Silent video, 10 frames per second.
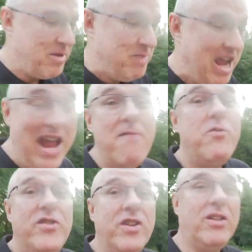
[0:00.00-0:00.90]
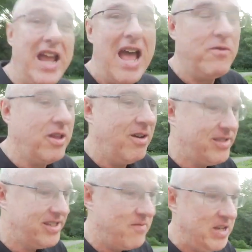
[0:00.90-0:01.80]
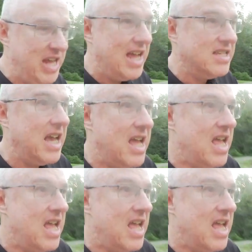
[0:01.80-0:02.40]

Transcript: I'm here every single year for the last 7 years.